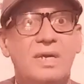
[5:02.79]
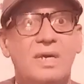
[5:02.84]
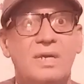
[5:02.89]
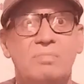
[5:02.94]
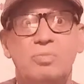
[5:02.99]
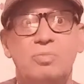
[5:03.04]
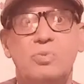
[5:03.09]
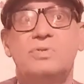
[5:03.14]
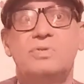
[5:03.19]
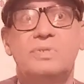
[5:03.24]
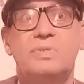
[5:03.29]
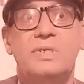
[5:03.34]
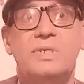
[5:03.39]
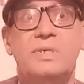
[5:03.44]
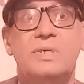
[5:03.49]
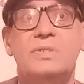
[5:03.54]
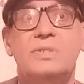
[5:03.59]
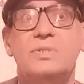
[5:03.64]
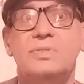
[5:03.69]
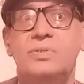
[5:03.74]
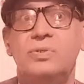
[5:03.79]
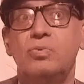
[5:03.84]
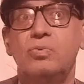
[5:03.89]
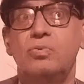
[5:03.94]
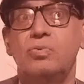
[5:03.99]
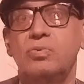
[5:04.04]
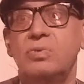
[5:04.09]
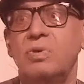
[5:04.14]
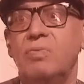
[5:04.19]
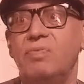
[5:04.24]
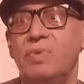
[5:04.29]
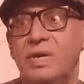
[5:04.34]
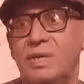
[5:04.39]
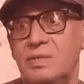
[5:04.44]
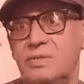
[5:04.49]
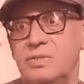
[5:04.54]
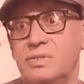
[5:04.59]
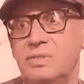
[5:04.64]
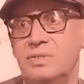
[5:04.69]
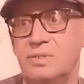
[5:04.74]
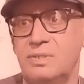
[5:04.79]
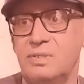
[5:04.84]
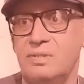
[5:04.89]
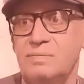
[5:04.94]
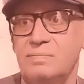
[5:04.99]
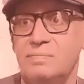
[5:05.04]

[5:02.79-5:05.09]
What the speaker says: and mostly is due to the viruses.